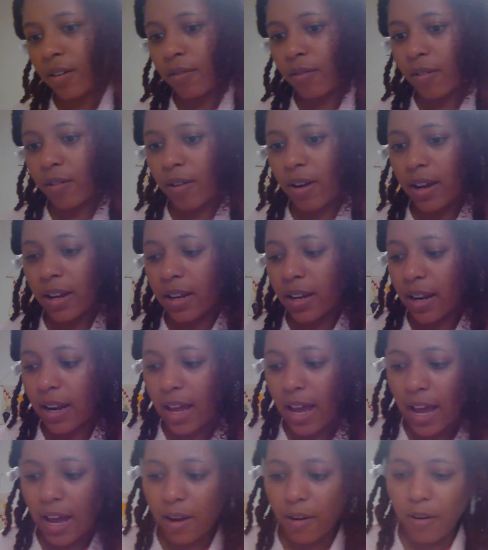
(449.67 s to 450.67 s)
For right
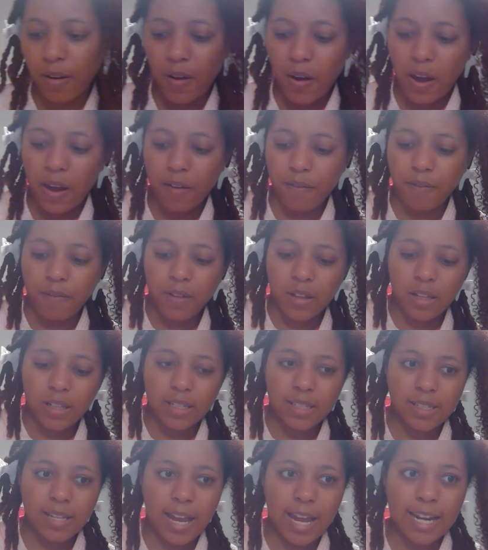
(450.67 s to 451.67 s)
now, I feel
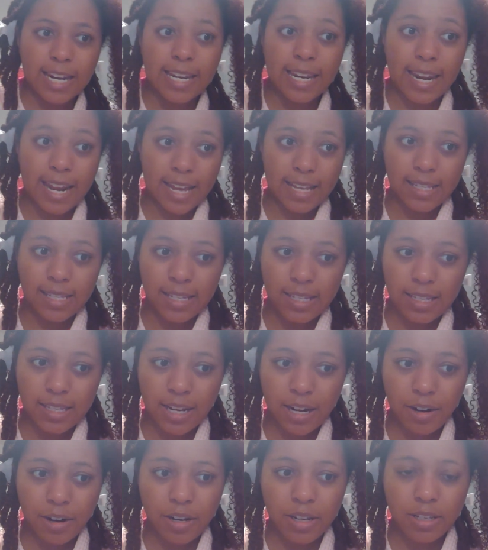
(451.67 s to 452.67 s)
it's not
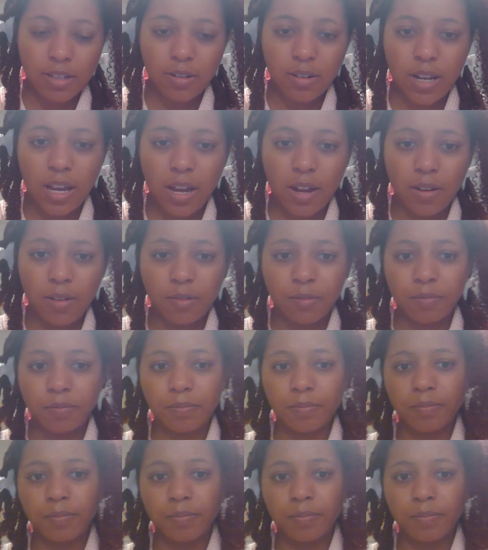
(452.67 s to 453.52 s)
necessary. So now